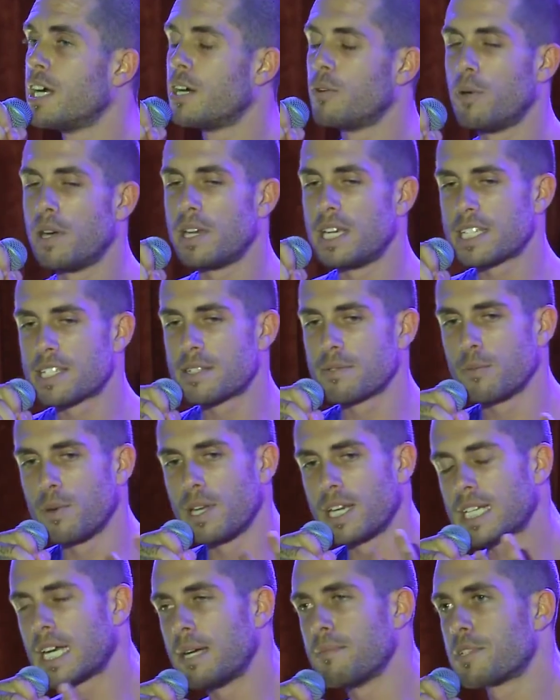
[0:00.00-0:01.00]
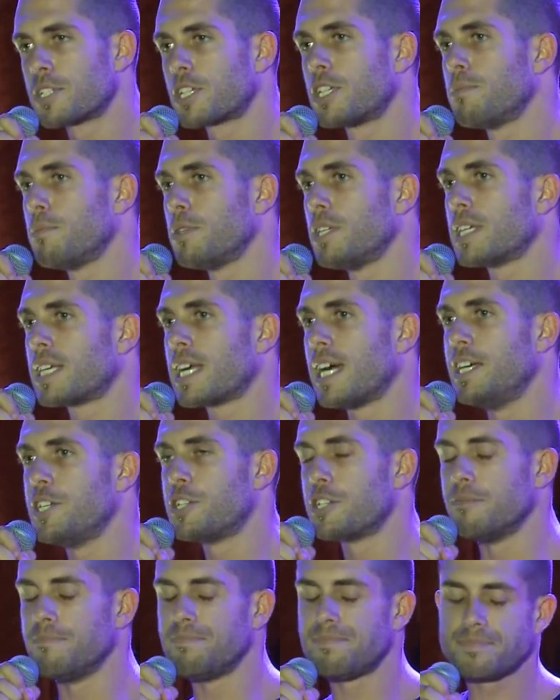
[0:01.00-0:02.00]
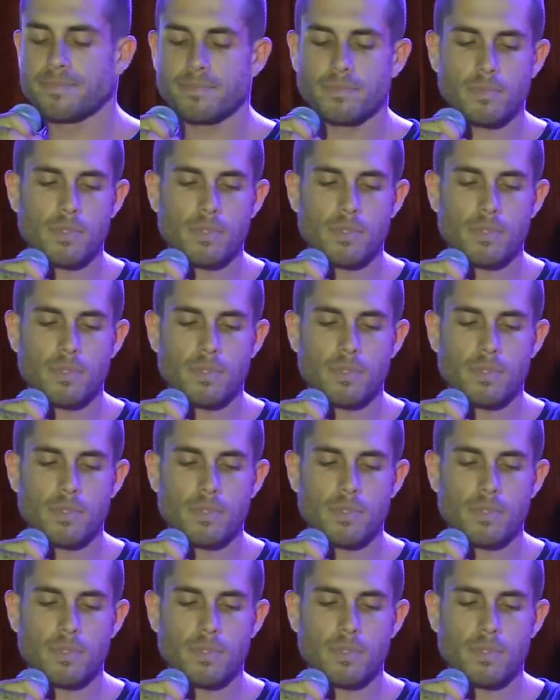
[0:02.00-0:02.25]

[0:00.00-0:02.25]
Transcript: when it comes to communication.